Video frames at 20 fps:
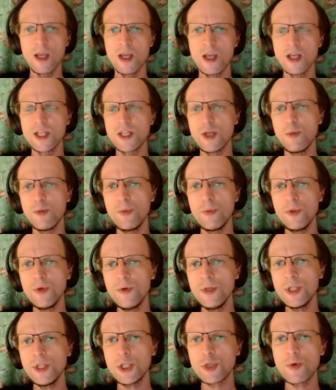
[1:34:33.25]
So blue
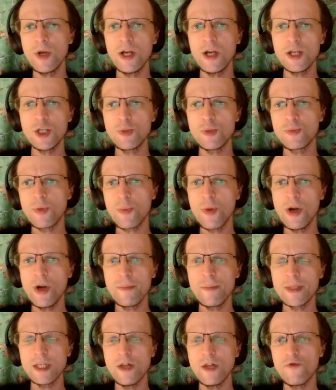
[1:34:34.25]
is trying to prepare
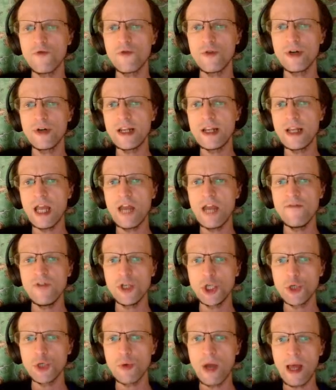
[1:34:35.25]
himself for an
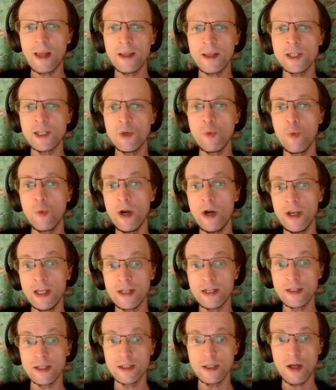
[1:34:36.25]
eventuality where he
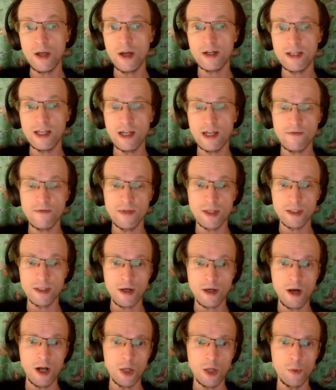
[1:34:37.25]
does not get this
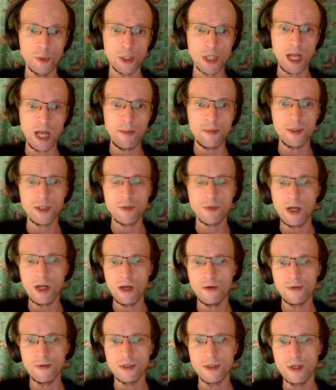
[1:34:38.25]
tile, which happens
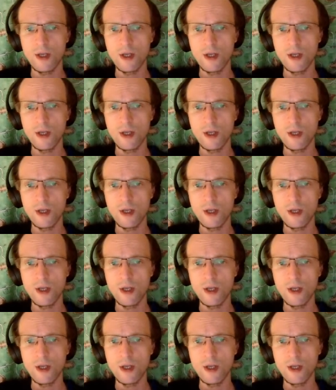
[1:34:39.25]
around